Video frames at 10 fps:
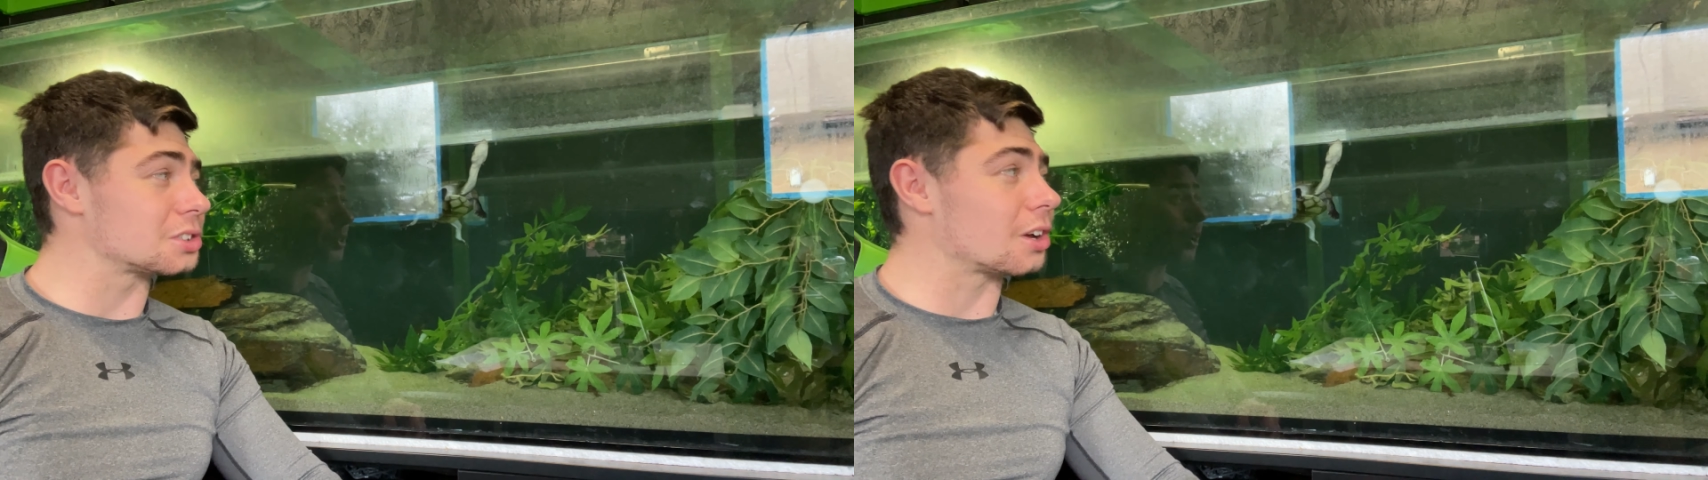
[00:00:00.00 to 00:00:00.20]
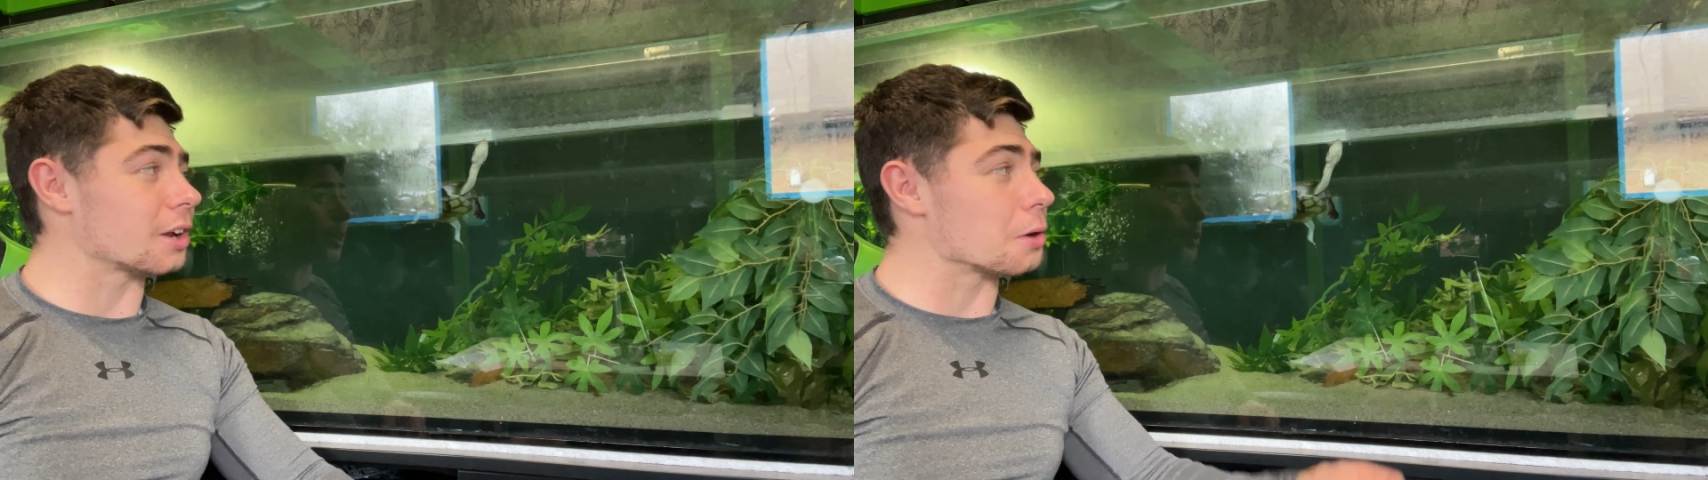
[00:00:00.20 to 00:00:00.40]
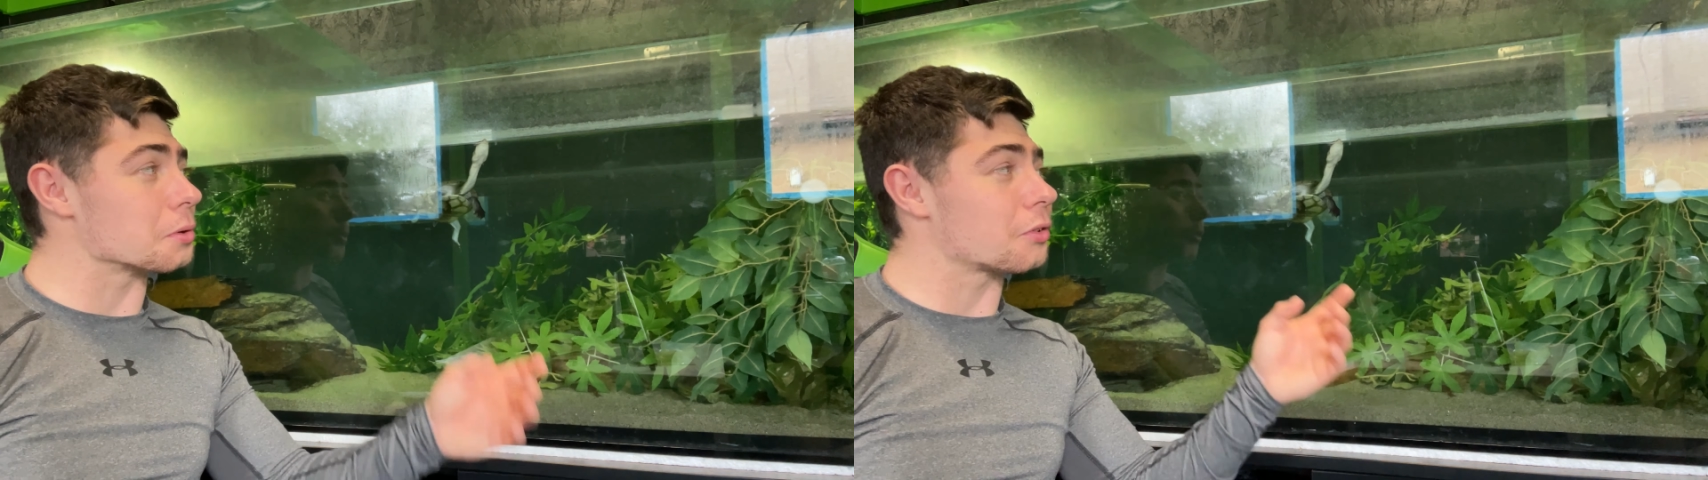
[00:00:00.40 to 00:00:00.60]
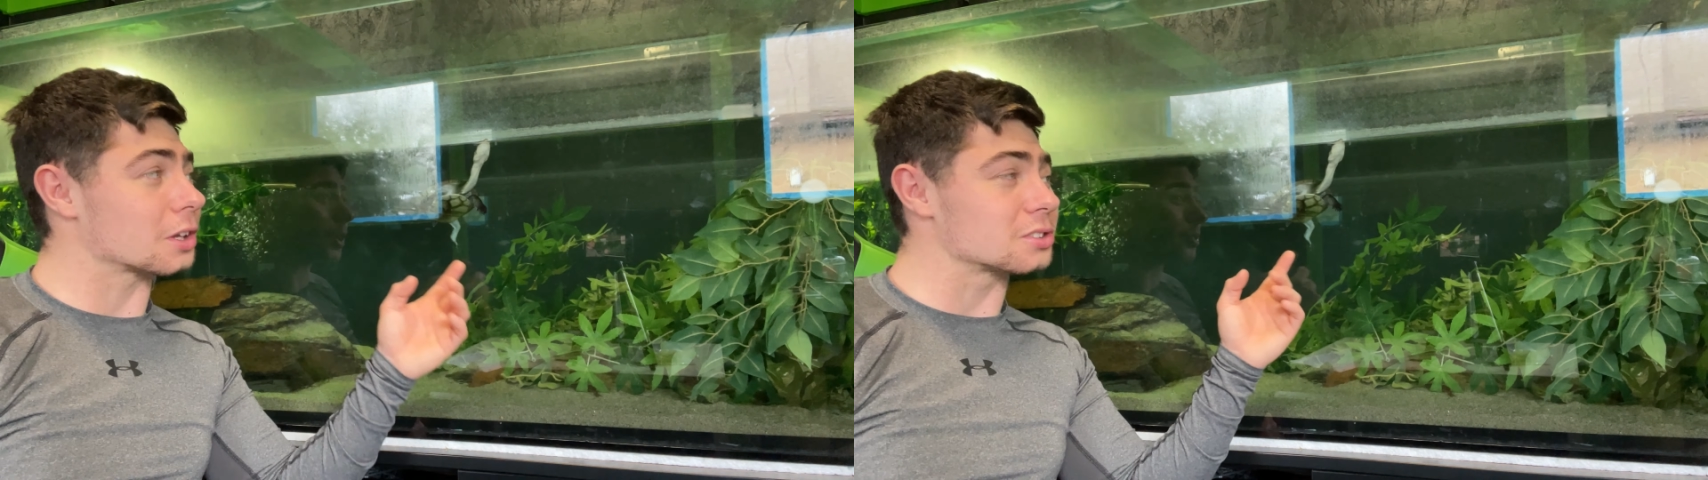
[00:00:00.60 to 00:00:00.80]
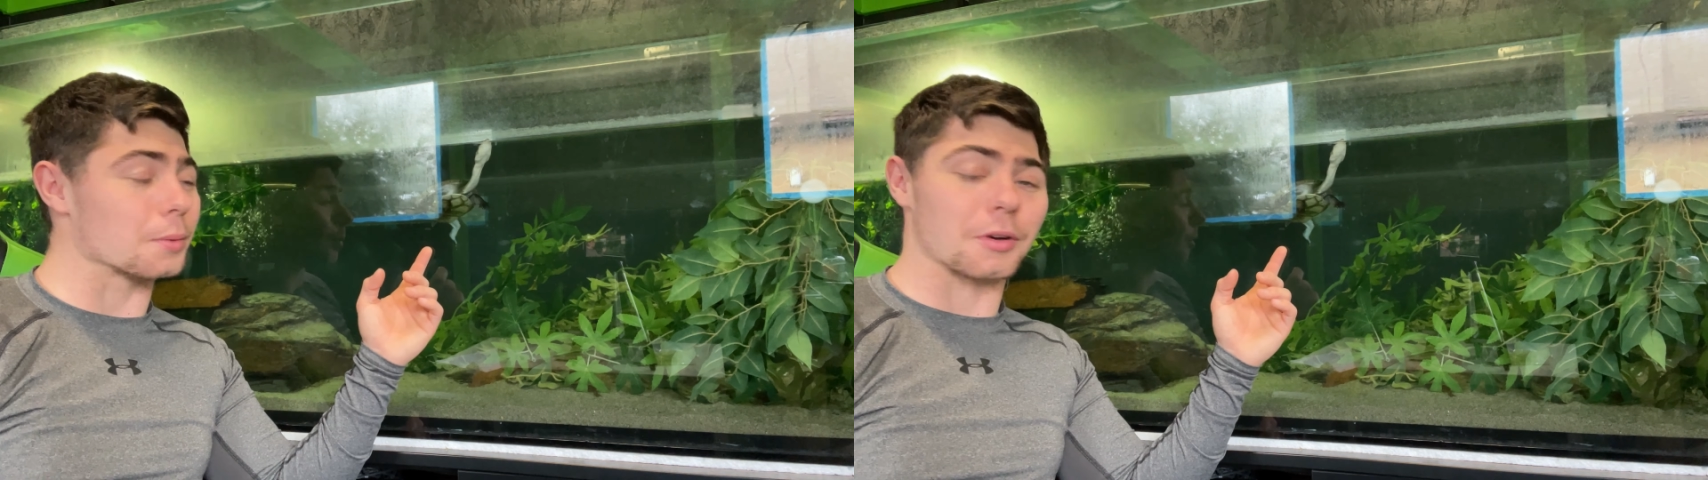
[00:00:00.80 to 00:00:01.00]
I know if I
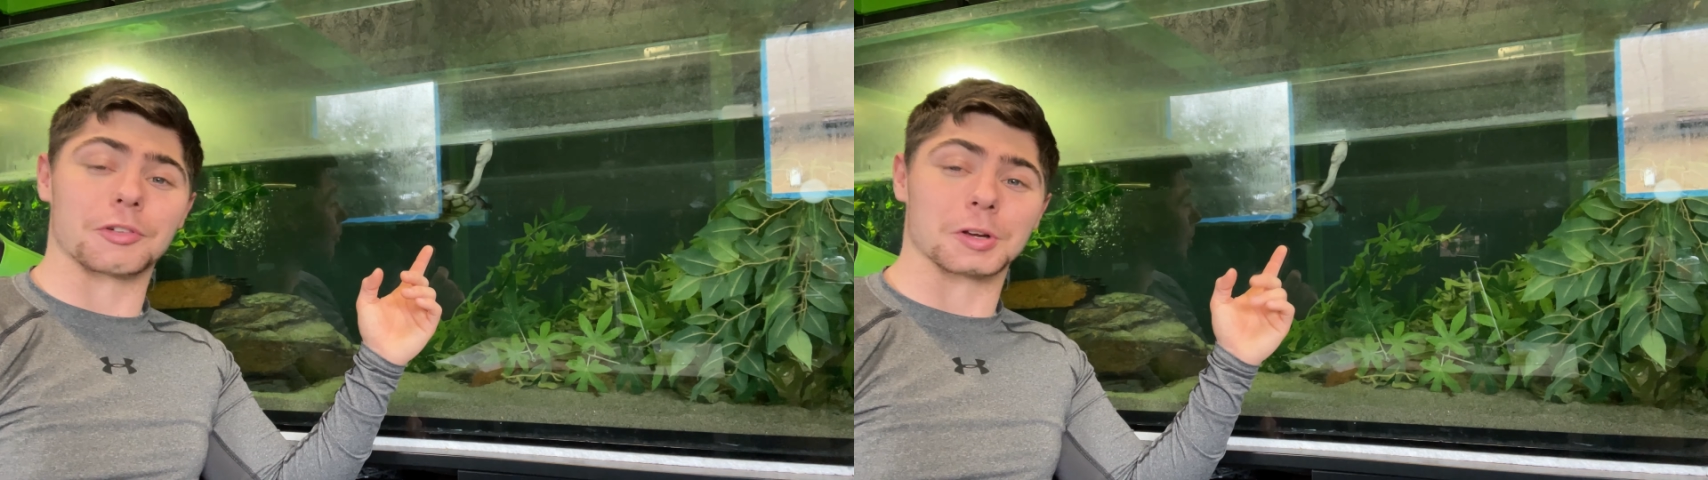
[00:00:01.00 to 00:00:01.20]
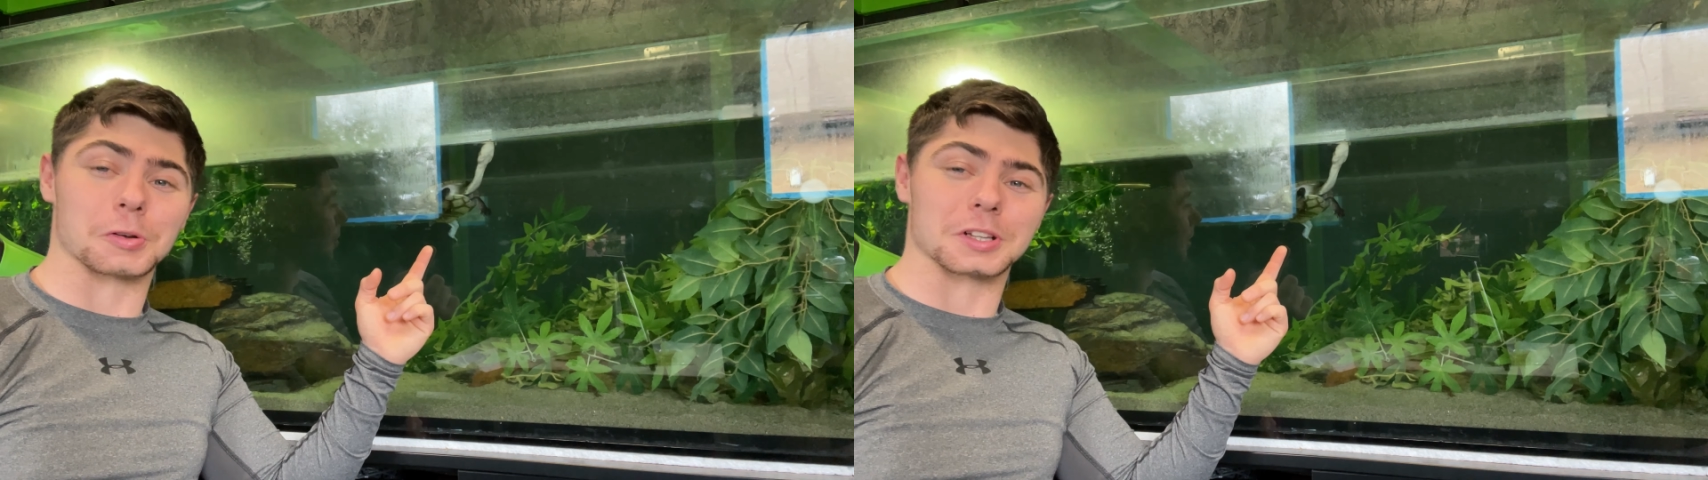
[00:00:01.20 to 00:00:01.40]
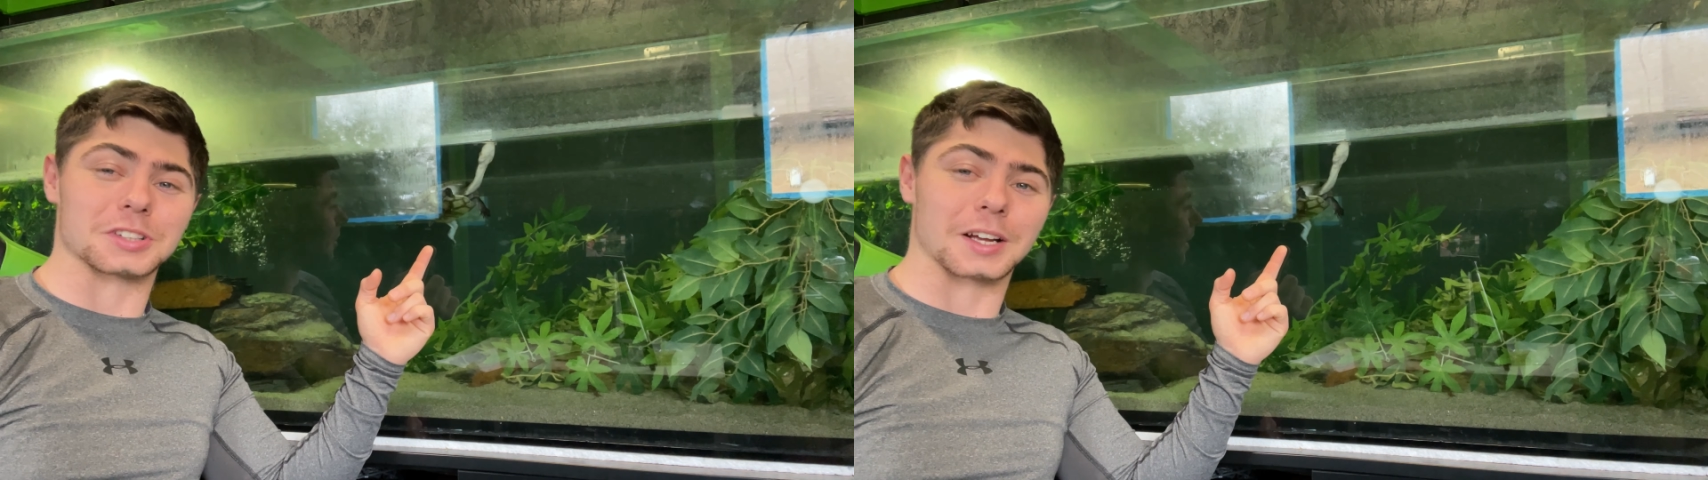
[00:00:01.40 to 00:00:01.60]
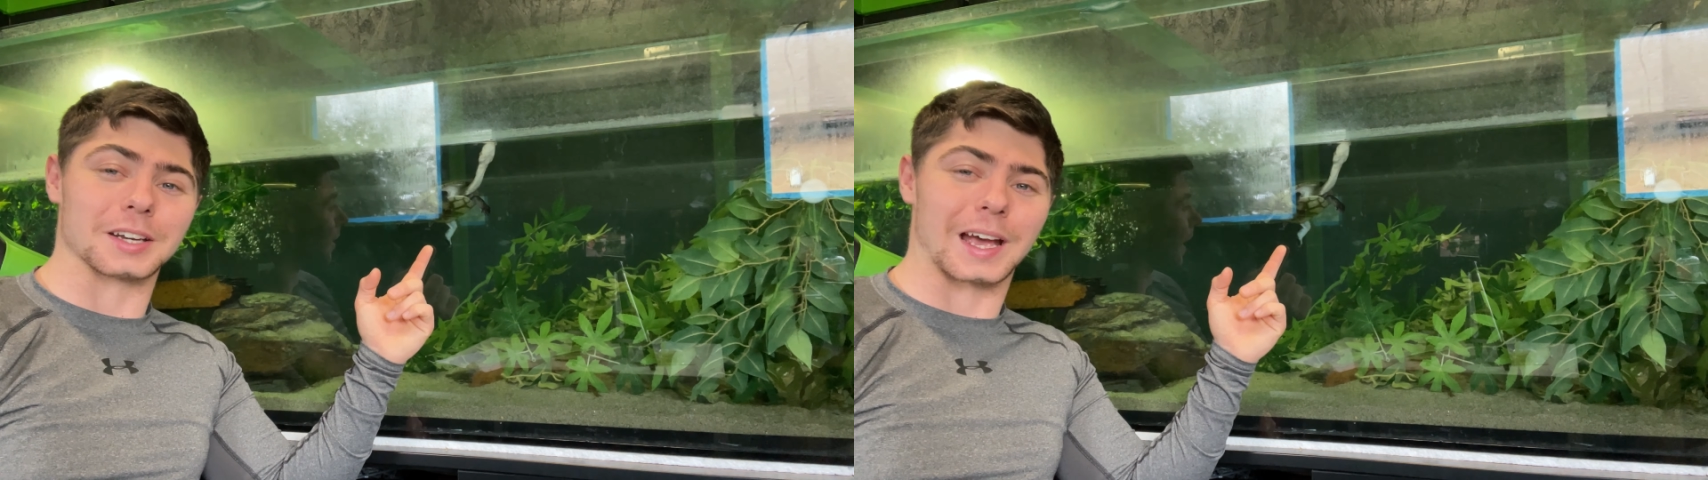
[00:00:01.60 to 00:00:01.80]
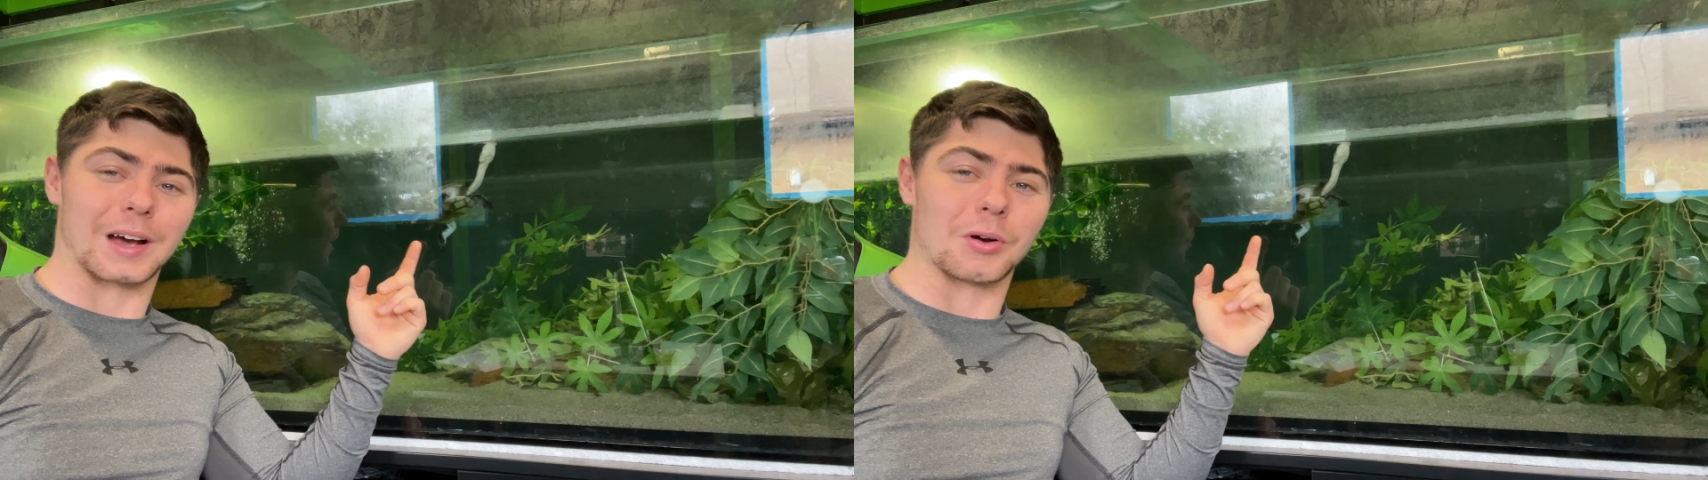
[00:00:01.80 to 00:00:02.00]
stuck my finger in the tank now,